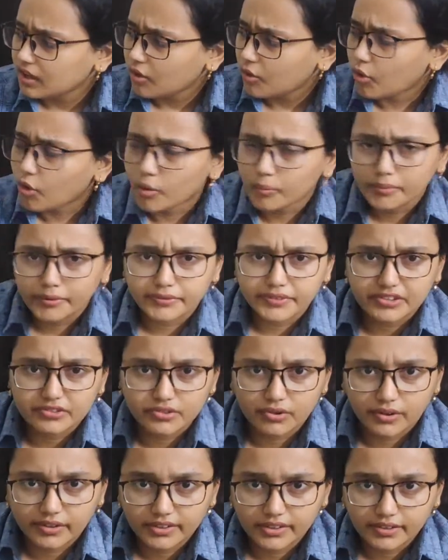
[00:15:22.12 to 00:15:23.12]
Hope you
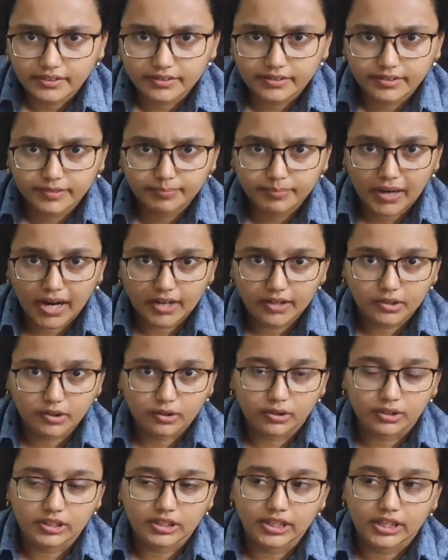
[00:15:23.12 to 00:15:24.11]
enjoyed this plant
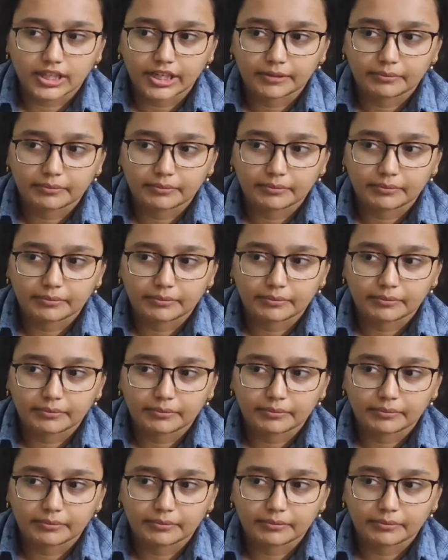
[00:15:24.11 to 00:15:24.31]
haul. I